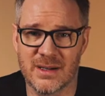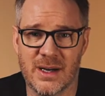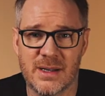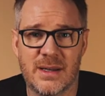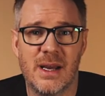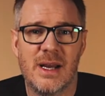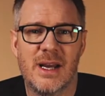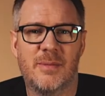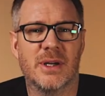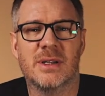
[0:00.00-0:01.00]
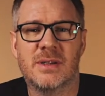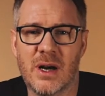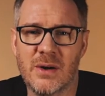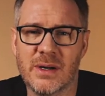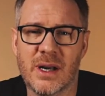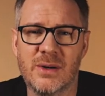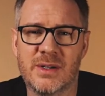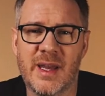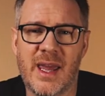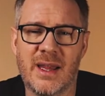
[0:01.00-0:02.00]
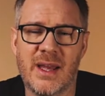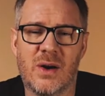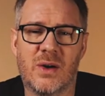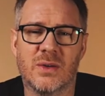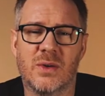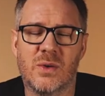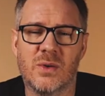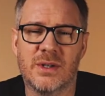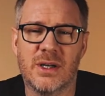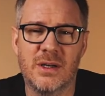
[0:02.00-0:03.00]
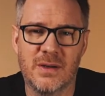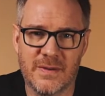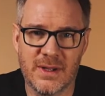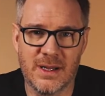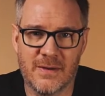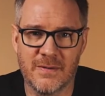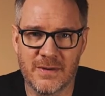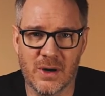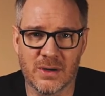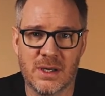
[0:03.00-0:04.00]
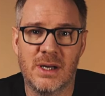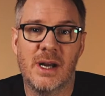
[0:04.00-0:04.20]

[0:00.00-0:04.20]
science, but don't go sticking it on auto for the love of God.